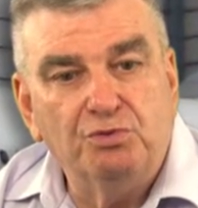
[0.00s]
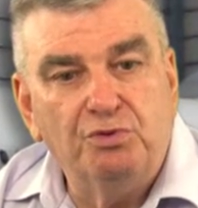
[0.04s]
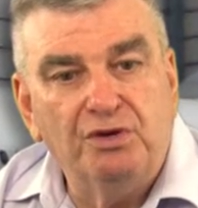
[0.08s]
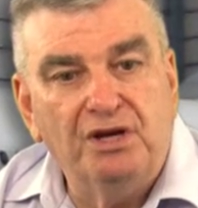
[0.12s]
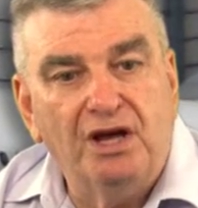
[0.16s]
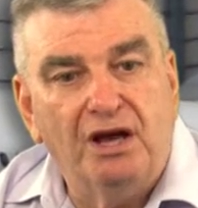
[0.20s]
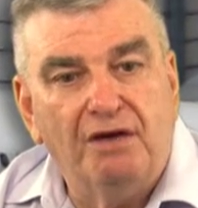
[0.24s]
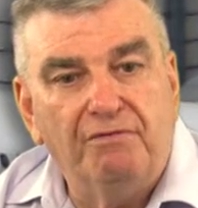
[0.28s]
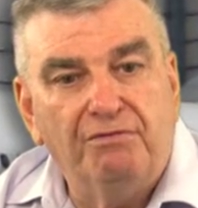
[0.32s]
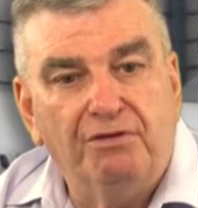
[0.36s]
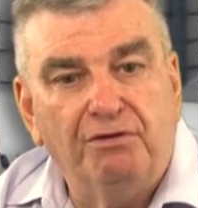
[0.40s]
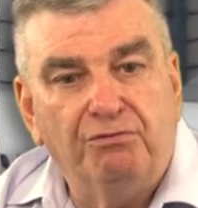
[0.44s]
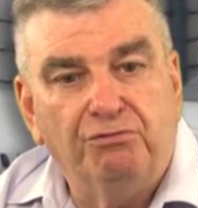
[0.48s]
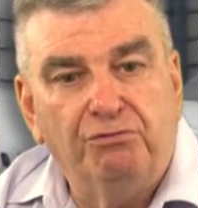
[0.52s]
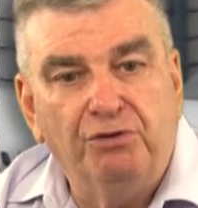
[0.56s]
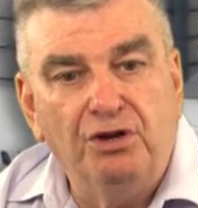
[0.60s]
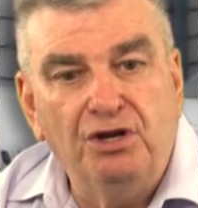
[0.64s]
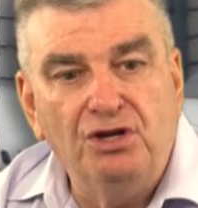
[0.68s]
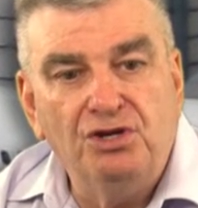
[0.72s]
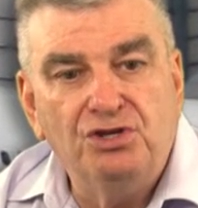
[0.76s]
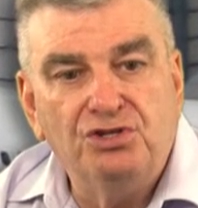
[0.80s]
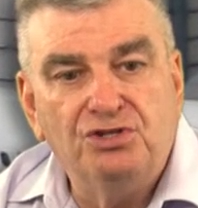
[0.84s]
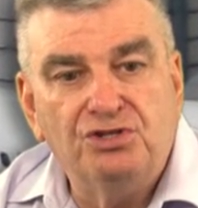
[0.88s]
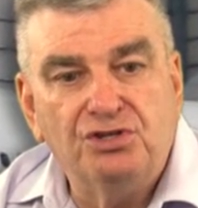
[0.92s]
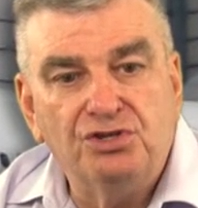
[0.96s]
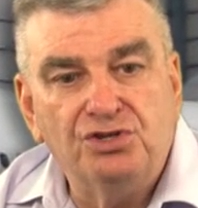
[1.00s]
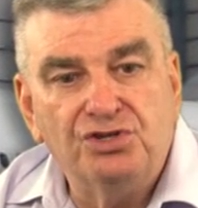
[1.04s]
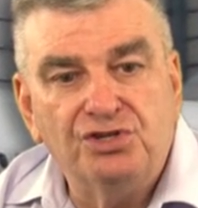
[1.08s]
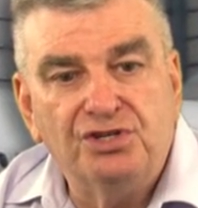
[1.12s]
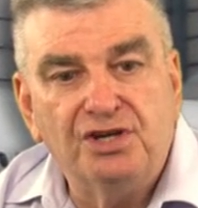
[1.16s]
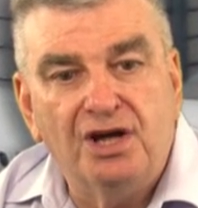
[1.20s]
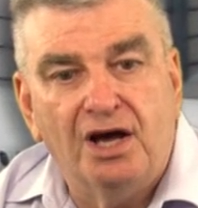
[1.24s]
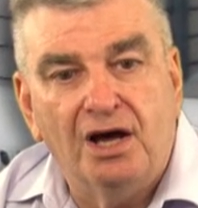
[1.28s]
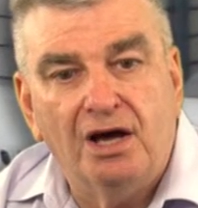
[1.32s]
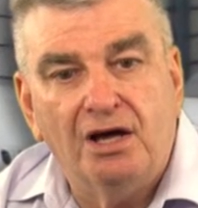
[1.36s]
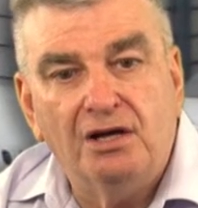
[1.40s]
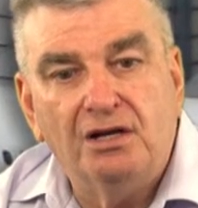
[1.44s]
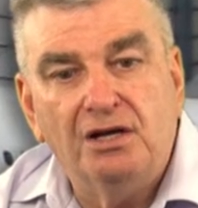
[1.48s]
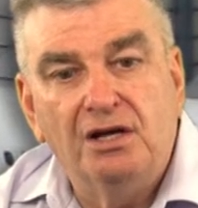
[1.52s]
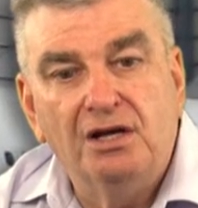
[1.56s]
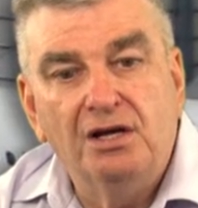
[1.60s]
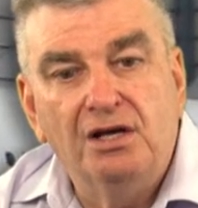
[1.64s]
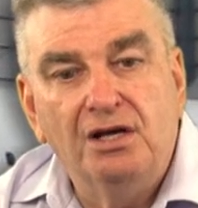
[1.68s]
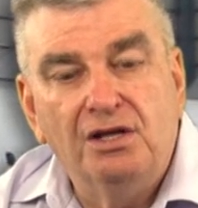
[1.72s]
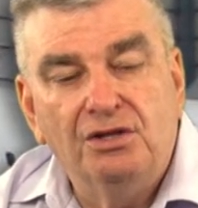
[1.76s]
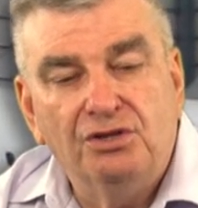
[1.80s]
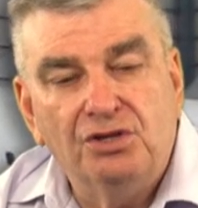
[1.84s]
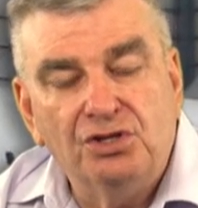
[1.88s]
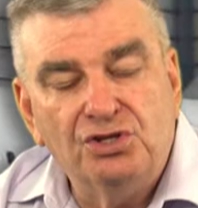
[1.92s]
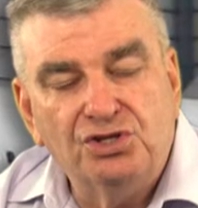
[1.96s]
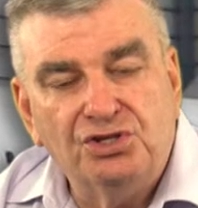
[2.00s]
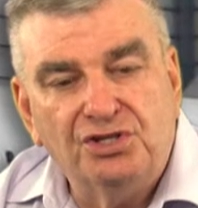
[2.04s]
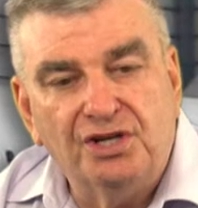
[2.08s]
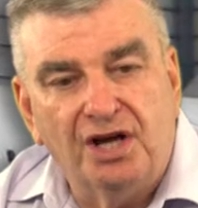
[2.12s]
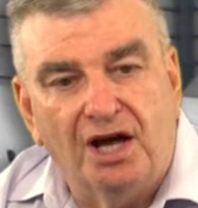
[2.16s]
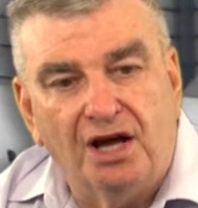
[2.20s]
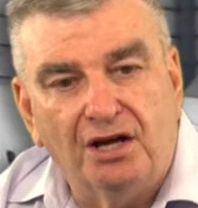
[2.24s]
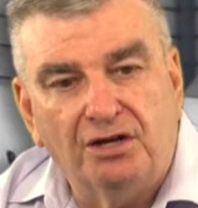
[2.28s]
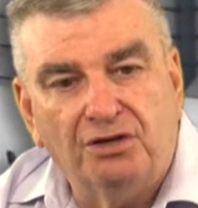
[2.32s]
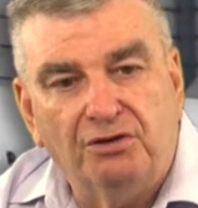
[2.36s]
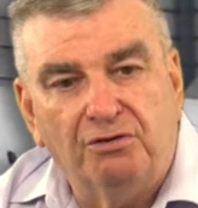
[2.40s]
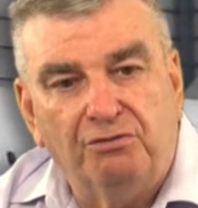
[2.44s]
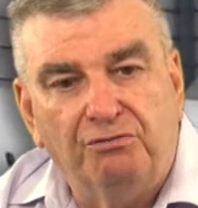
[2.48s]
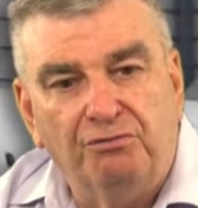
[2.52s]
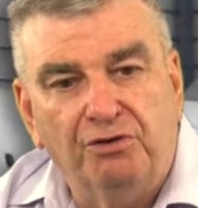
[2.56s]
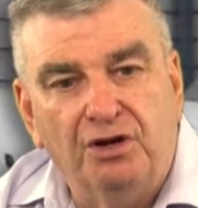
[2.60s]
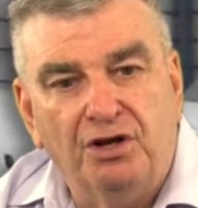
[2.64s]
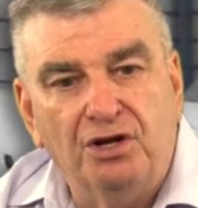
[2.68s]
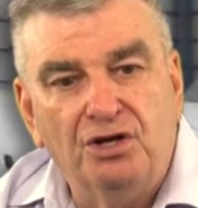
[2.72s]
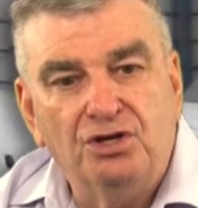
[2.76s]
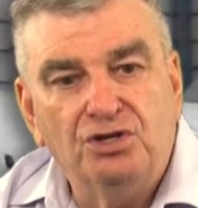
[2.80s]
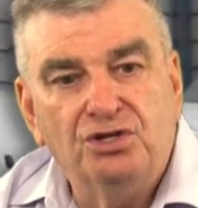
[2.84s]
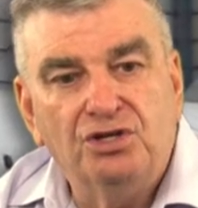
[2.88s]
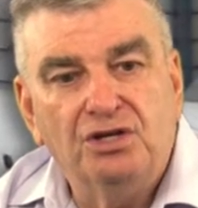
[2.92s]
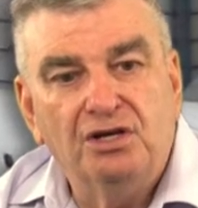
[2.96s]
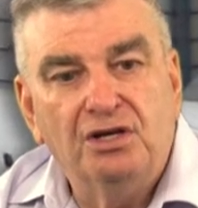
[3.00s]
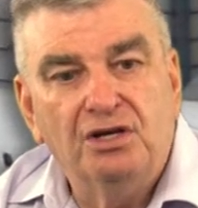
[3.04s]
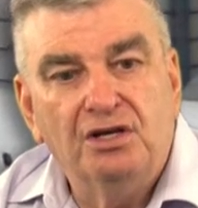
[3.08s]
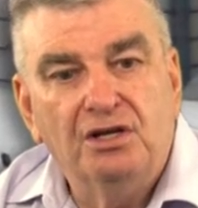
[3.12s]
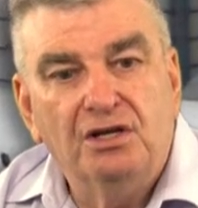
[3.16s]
We have the finish to start, the start to finish,